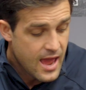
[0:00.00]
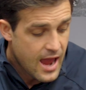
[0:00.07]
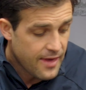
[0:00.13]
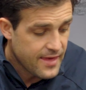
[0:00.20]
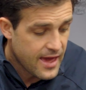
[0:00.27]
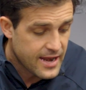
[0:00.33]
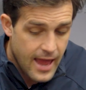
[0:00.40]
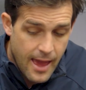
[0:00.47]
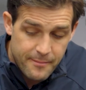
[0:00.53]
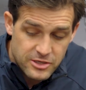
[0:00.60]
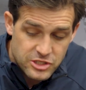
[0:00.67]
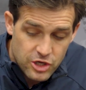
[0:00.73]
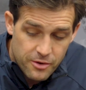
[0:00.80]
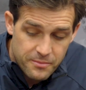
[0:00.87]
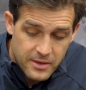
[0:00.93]
and they had
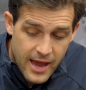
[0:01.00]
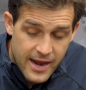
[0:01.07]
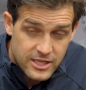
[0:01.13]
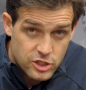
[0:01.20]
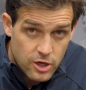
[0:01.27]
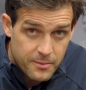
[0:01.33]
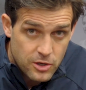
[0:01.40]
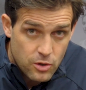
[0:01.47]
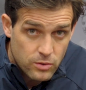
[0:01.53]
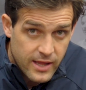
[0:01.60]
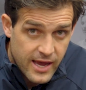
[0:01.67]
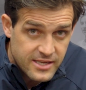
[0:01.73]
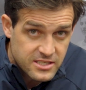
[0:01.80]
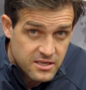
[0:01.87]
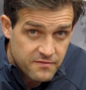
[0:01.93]
an anatomical
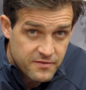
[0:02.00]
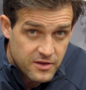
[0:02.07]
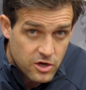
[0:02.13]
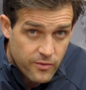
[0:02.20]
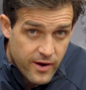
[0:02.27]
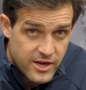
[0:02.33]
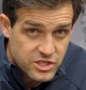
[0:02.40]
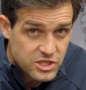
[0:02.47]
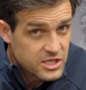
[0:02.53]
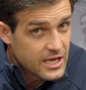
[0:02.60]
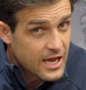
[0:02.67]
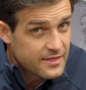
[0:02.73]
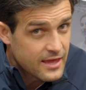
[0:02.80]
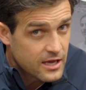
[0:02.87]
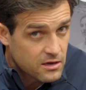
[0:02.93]
lace configuration to
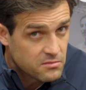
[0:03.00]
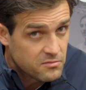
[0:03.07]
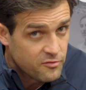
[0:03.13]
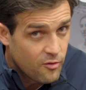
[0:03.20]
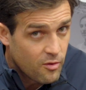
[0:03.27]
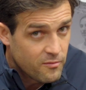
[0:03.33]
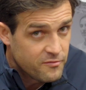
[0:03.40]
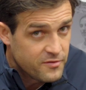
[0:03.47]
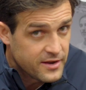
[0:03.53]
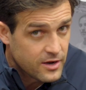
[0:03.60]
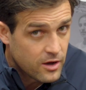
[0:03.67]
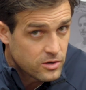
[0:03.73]
get that conform fit